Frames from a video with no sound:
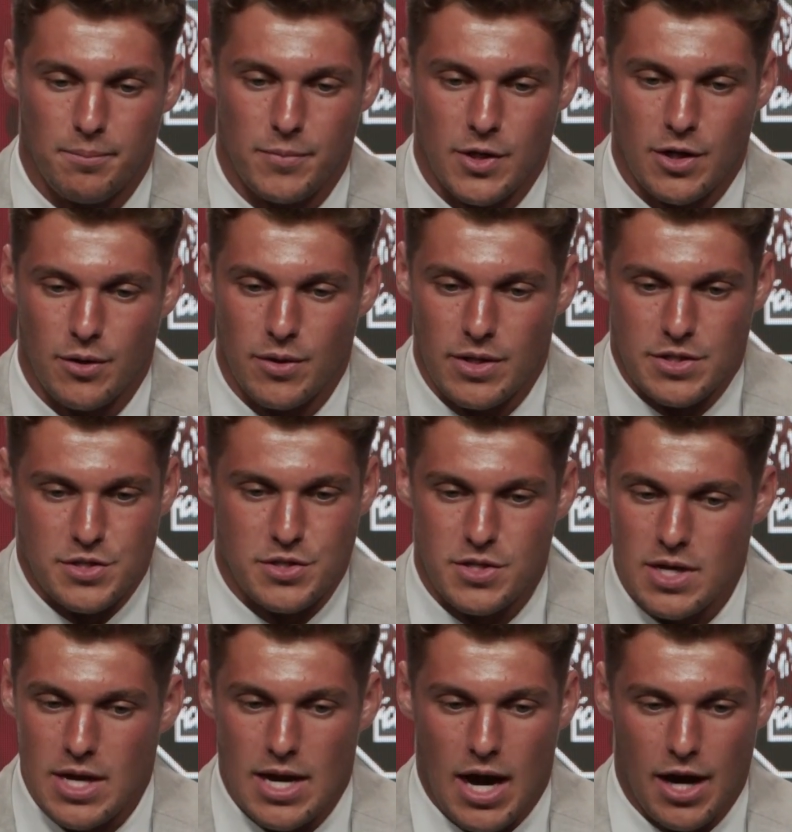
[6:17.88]
you know,
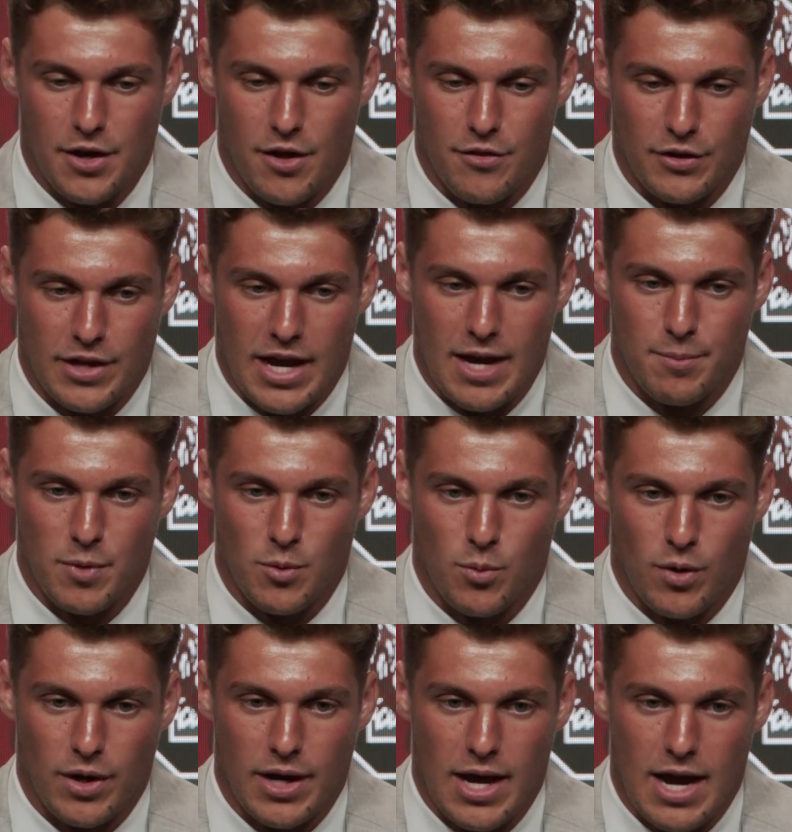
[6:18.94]
it's another game that
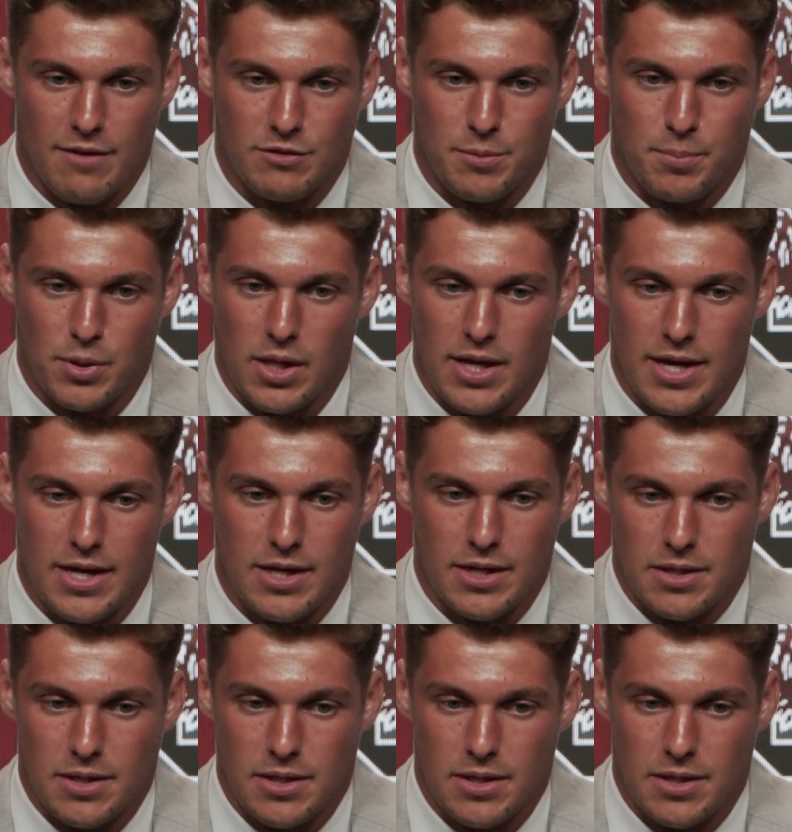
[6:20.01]
we're going to have to play.